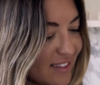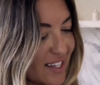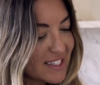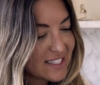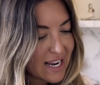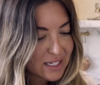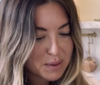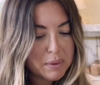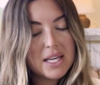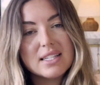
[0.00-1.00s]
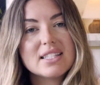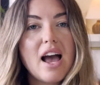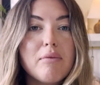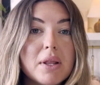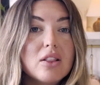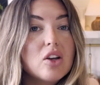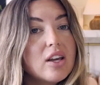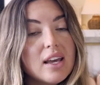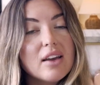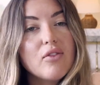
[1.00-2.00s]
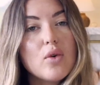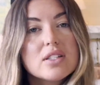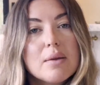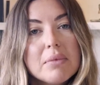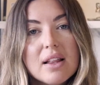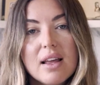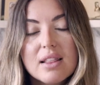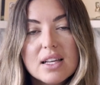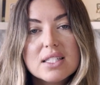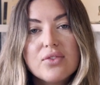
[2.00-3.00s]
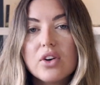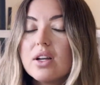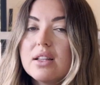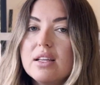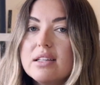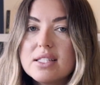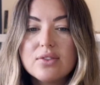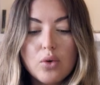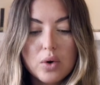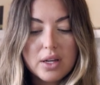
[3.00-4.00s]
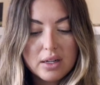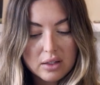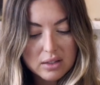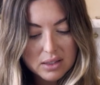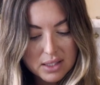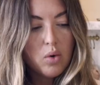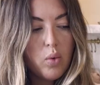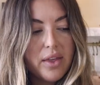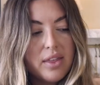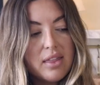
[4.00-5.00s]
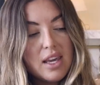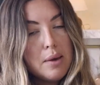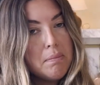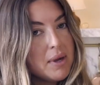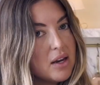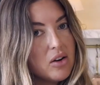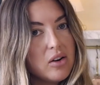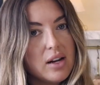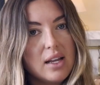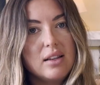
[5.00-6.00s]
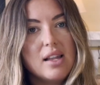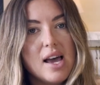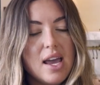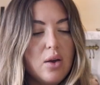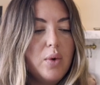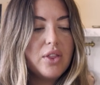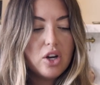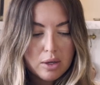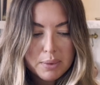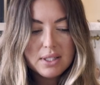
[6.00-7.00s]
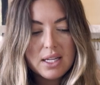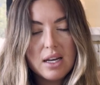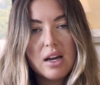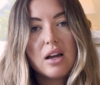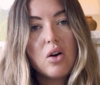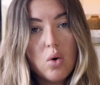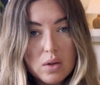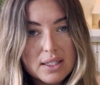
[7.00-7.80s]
This next piece, I've been looking for something like this for at least 4 years with the mirror inlay with good patina gold